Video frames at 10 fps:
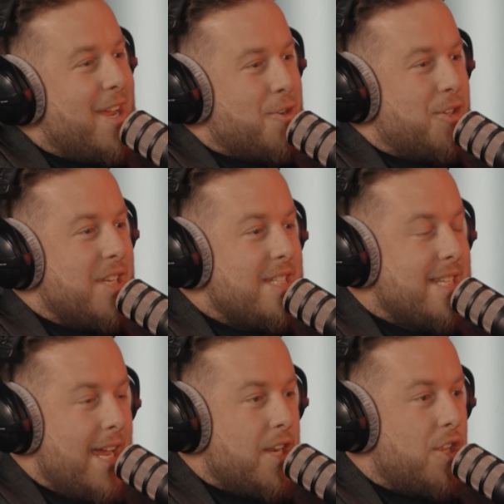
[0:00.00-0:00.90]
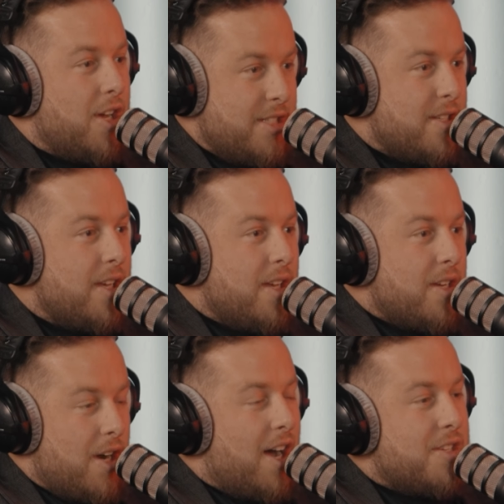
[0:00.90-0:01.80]
eight year old in a Santa Claus
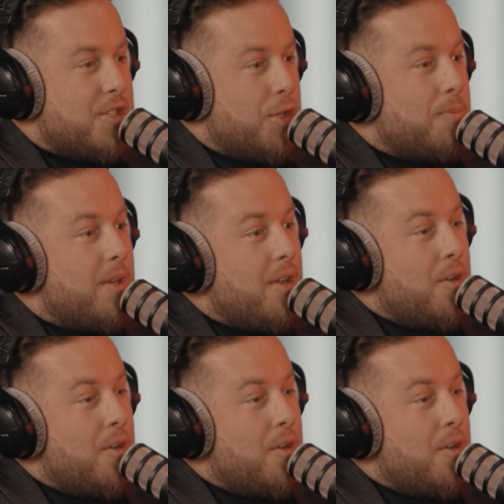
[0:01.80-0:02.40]
costume,